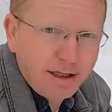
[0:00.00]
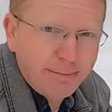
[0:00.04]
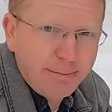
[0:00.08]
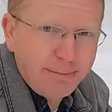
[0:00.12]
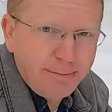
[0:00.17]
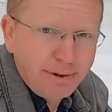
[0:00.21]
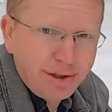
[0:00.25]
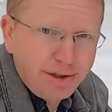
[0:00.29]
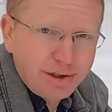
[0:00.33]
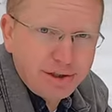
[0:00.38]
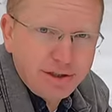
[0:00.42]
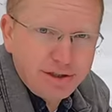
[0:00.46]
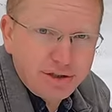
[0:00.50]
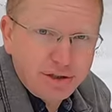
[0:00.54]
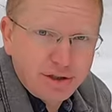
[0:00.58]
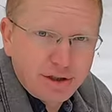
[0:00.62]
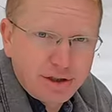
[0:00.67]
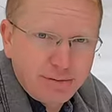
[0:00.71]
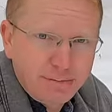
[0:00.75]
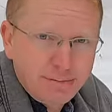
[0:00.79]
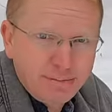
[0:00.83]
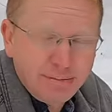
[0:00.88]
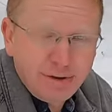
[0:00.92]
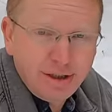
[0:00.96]
capabilities.
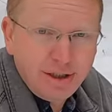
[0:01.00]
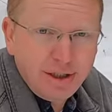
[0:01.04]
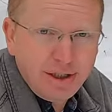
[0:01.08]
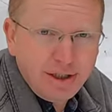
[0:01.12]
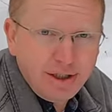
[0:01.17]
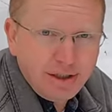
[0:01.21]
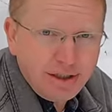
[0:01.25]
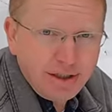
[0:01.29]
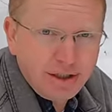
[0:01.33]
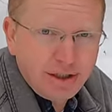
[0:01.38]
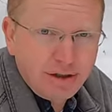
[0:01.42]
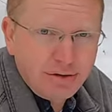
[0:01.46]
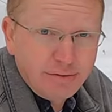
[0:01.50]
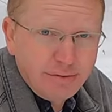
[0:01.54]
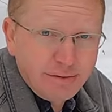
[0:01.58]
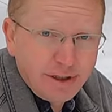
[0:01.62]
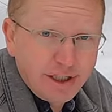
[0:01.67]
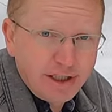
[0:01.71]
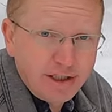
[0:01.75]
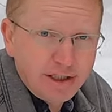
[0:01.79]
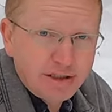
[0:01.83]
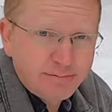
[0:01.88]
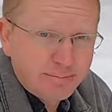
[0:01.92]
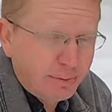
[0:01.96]
You could, you know,
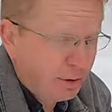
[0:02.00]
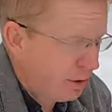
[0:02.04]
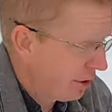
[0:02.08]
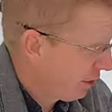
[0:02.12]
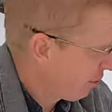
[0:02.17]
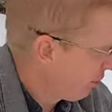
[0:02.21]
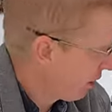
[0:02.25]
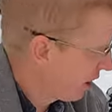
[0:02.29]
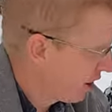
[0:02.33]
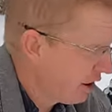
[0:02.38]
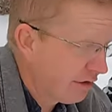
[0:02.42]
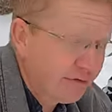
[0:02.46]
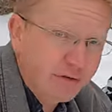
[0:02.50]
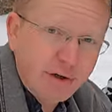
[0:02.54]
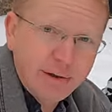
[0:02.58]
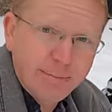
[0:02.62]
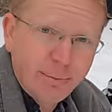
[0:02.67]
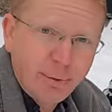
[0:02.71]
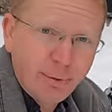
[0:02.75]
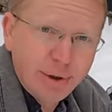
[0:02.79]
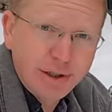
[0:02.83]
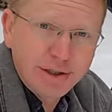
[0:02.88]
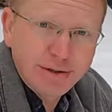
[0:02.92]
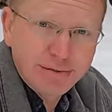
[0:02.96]
at least put a
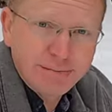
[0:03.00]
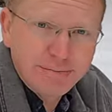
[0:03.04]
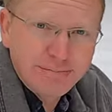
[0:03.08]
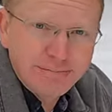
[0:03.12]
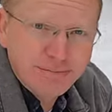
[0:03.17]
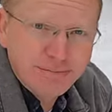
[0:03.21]
recovery point,